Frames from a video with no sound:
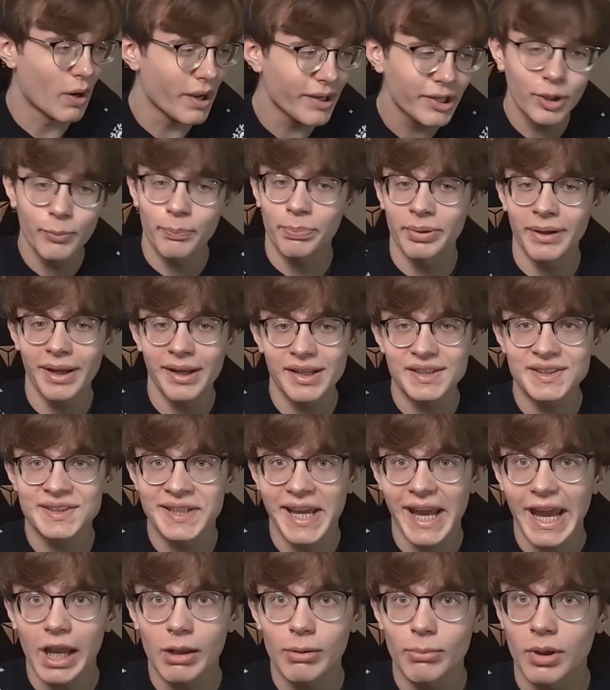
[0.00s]
you play this
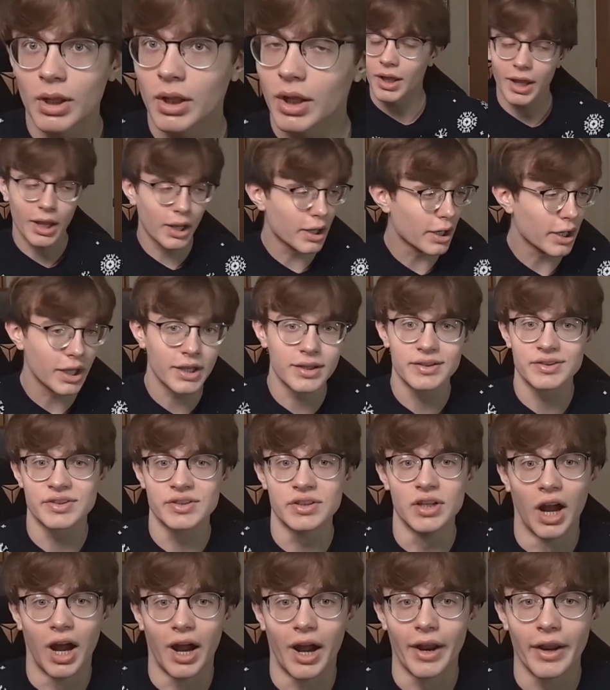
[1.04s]
game, it is
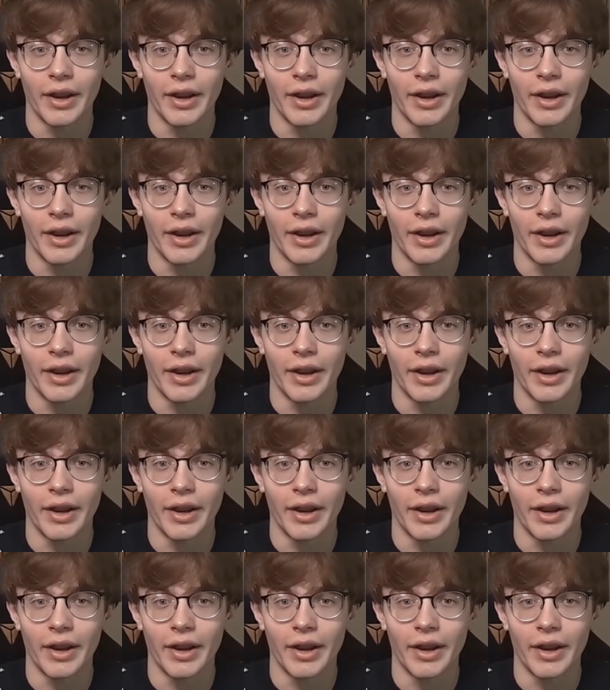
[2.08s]
not.